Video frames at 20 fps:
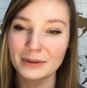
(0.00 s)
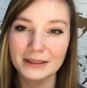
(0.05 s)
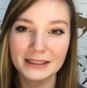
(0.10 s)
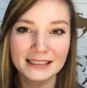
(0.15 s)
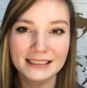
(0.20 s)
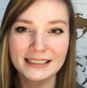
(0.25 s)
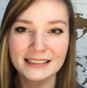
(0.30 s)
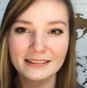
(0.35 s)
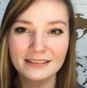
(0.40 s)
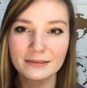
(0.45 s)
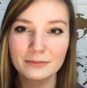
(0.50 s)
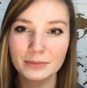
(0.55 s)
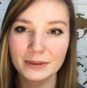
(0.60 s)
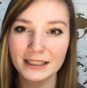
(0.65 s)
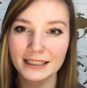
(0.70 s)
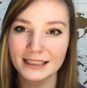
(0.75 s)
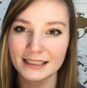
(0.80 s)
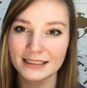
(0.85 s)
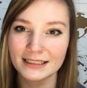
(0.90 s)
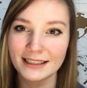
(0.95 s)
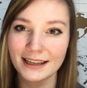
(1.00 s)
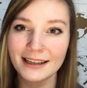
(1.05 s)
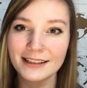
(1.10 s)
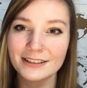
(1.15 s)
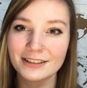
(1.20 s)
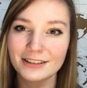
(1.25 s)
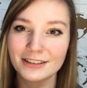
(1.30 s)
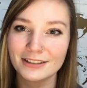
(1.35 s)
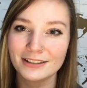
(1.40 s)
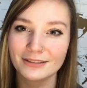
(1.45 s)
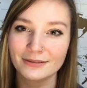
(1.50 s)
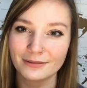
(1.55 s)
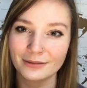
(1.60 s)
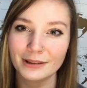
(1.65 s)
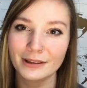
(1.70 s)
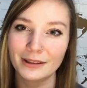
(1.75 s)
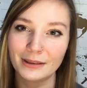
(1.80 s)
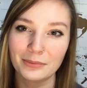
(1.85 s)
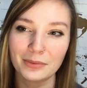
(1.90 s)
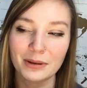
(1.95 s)
still being in touch
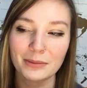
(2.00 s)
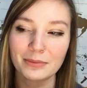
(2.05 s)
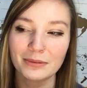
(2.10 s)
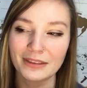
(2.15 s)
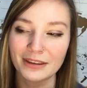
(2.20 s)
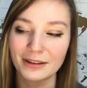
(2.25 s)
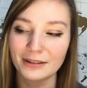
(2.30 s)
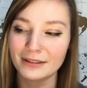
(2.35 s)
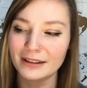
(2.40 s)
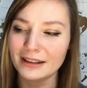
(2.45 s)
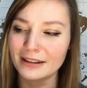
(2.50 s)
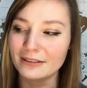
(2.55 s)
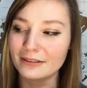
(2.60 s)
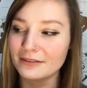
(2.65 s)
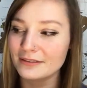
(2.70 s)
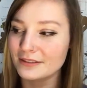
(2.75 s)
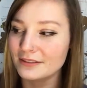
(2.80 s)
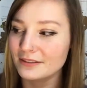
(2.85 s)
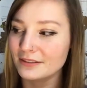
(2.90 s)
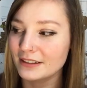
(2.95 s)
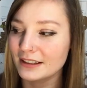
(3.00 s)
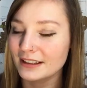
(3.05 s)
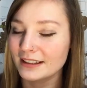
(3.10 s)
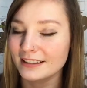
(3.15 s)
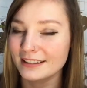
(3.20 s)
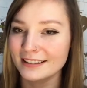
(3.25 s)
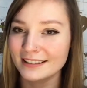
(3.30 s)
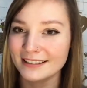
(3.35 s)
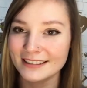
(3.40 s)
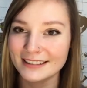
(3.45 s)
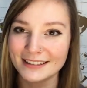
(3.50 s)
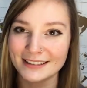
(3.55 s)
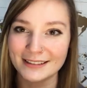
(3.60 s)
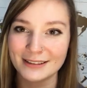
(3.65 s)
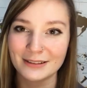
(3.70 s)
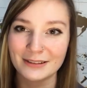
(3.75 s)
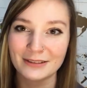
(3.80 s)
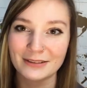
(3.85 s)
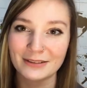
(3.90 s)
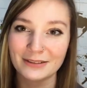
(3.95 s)
with people that you love.
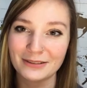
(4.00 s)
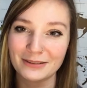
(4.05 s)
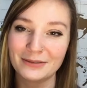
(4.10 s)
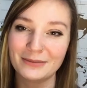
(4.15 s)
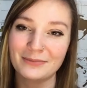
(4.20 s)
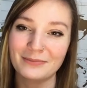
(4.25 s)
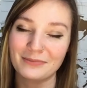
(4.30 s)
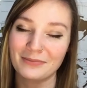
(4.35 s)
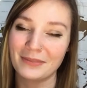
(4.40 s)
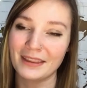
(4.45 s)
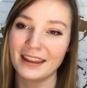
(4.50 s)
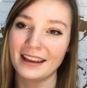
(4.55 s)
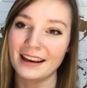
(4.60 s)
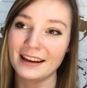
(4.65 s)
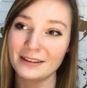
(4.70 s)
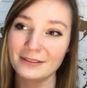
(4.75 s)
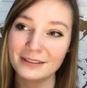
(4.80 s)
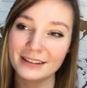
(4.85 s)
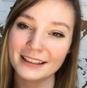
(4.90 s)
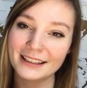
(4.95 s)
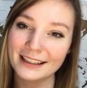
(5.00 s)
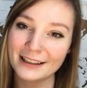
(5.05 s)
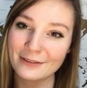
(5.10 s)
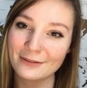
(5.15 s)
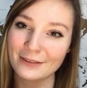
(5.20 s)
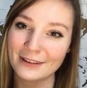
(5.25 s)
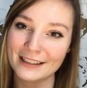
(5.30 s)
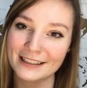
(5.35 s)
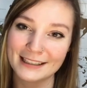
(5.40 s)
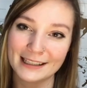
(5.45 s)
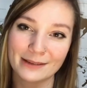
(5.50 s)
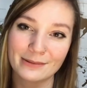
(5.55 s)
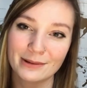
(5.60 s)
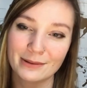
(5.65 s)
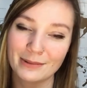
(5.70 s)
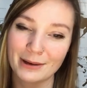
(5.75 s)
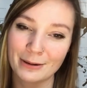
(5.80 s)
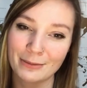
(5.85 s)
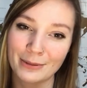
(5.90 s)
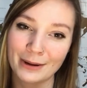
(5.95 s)
So I really like FaceTiming
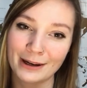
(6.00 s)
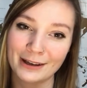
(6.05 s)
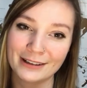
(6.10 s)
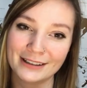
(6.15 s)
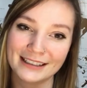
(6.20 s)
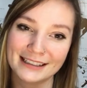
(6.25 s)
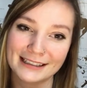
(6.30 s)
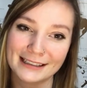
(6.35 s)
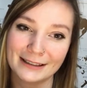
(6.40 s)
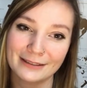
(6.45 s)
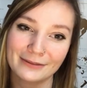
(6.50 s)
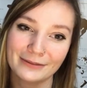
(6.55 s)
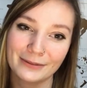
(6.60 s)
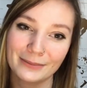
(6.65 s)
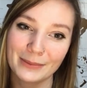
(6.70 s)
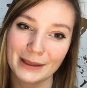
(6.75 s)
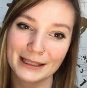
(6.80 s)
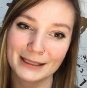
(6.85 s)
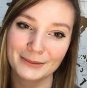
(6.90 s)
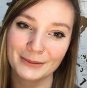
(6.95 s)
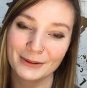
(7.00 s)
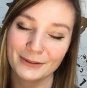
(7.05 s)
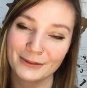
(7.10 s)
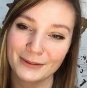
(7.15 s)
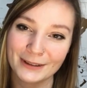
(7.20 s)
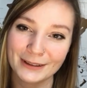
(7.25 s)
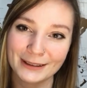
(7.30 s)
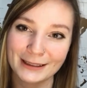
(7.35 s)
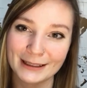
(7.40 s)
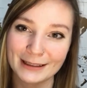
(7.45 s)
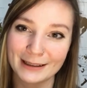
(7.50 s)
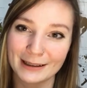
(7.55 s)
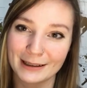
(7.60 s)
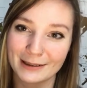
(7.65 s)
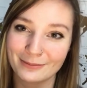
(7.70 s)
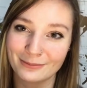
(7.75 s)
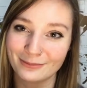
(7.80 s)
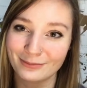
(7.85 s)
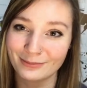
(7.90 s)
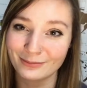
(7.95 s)
my parents. It makes me feel like
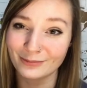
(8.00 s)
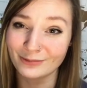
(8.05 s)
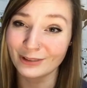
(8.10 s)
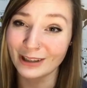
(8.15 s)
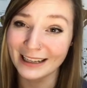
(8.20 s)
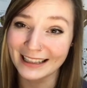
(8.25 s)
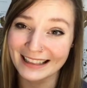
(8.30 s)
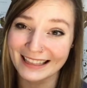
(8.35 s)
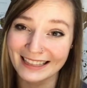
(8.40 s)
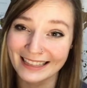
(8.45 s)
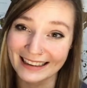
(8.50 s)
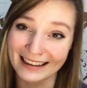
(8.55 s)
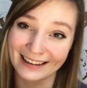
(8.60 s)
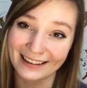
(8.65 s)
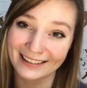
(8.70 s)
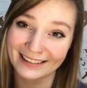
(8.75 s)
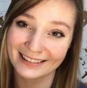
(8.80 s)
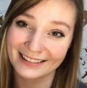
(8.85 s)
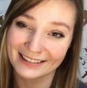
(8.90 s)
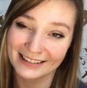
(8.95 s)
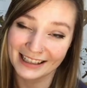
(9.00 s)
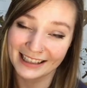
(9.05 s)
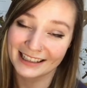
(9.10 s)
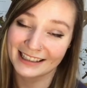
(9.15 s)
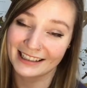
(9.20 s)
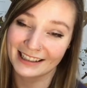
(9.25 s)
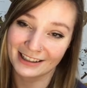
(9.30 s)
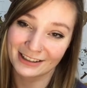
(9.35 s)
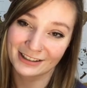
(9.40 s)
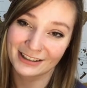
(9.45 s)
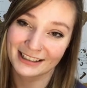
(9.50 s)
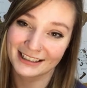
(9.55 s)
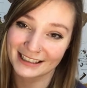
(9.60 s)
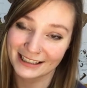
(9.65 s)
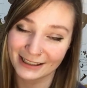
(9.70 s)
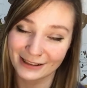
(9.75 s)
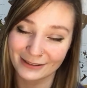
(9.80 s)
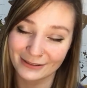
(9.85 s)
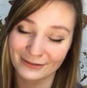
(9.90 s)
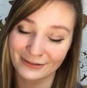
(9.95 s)
I'm right there. I can actually
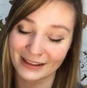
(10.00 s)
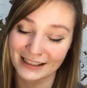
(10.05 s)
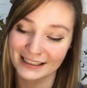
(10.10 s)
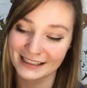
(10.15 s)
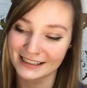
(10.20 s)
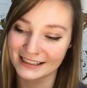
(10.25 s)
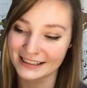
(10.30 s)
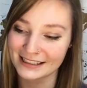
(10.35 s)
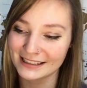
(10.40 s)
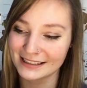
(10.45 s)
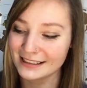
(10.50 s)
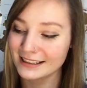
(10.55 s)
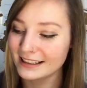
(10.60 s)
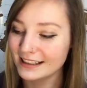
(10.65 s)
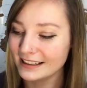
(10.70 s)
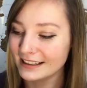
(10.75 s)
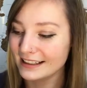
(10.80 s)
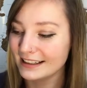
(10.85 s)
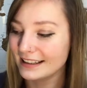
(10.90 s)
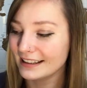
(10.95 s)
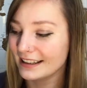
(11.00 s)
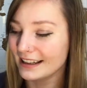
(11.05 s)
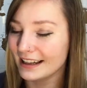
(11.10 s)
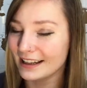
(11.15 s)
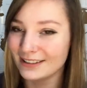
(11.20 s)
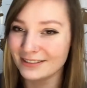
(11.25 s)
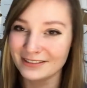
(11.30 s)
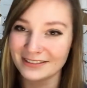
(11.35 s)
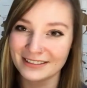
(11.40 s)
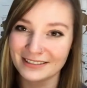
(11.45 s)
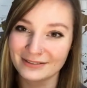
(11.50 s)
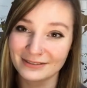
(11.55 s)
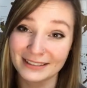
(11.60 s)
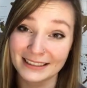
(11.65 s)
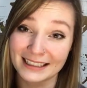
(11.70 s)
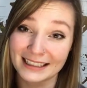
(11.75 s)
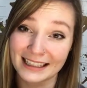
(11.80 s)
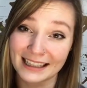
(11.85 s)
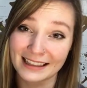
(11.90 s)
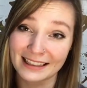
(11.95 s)
see their faces. I
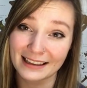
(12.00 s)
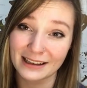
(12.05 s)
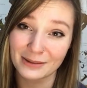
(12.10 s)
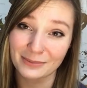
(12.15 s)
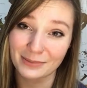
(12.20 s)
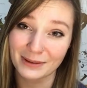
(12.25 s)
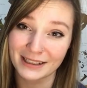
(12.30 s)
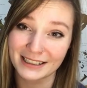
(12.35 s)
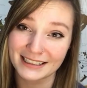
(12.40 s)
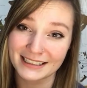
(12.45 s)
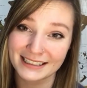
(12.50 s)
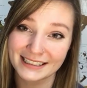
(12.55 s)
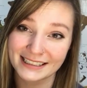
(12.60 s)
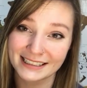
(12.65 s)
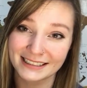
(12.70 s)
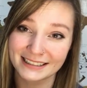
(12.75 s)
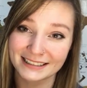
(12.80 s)
really like that part.